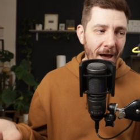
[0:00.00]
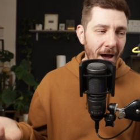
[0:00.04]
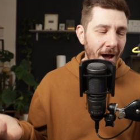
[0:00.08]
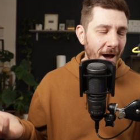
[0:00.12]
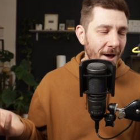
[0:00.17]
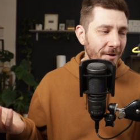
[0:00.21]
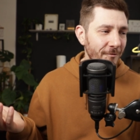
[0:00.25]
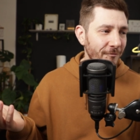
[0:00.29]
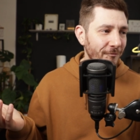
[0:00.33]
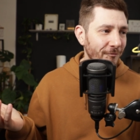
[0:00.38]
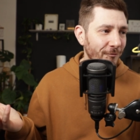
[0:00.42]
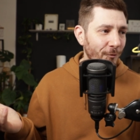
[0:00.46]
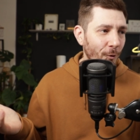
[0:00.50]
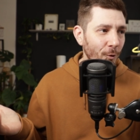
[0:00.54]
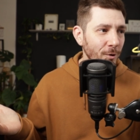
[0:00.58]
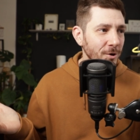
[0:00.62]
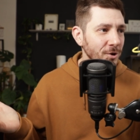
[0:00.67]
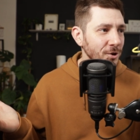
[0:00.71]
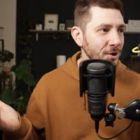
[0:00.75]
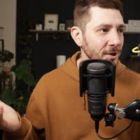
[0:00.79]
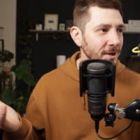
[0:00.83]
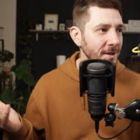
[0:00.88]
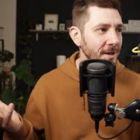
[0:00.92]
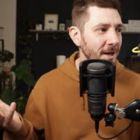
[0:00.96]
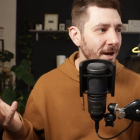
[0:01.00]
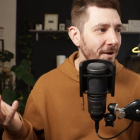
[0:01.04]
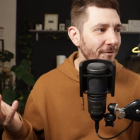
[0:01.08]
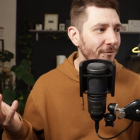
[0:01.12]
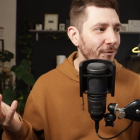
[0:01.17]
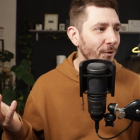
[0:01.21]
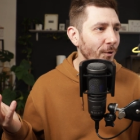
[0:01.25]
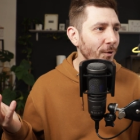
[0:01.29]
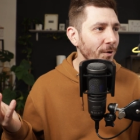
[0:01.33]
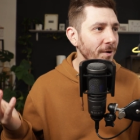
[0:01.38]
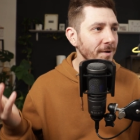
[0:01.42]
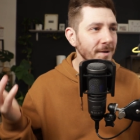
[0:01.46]
Unfortunately, I've
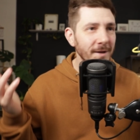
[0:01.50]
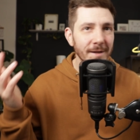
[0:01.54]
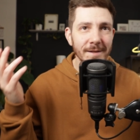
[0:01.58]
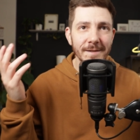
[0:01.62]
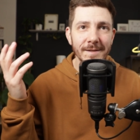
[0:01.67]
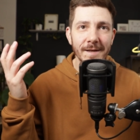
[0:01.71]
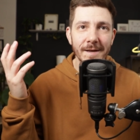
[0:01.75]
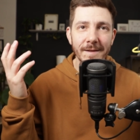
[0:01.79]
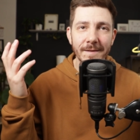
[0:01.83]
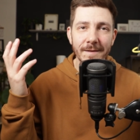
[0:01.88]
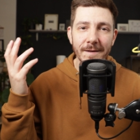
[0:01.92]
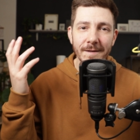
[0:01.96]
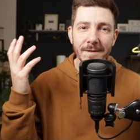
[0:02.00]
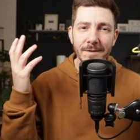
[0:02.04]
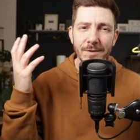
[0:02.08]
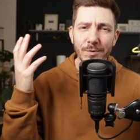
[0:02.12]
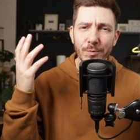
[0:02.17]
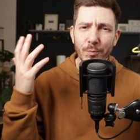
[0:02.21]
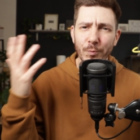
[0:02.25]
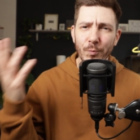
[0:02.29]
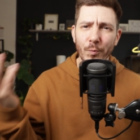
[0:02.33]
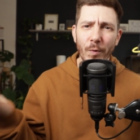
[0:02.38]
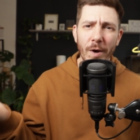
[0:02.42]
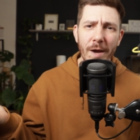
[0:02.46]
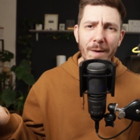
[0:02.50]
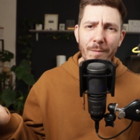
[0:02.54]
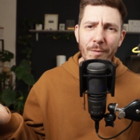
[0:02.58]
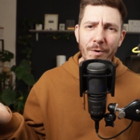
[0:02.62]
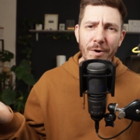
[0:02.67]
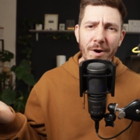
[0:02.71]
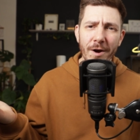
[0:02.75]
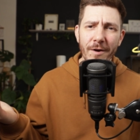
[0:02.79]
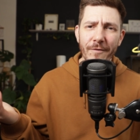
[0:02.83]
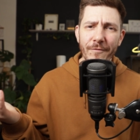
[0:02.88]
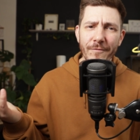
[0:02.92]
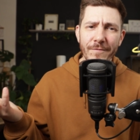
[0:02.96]
heard that sentence way
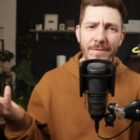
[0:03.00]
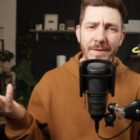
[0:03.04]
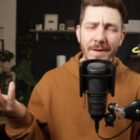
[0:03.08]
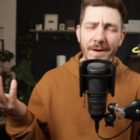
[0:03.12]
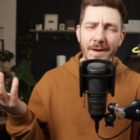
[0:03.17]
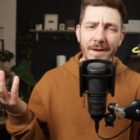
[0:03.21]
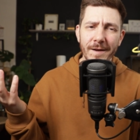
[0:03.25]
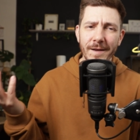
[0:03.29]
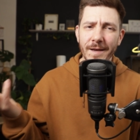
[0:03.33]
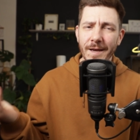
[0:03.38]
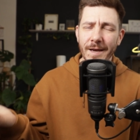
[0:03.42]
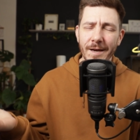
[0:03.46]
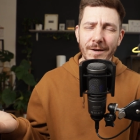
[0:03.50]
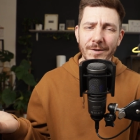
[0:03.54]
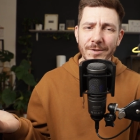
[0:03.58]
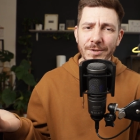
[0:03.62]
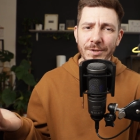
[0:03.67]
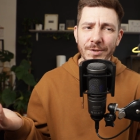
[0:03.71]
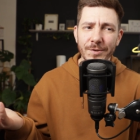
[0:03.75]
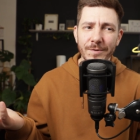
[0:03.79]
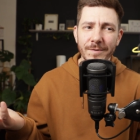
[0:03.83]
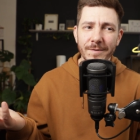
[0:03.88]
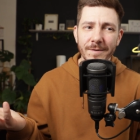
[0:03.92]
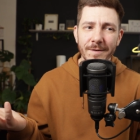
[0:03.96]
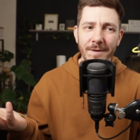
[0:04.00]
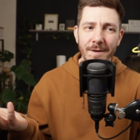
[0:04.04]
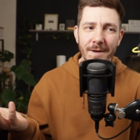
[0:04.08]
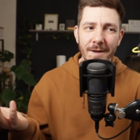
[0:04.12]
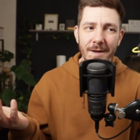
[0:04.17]
more often than I care to,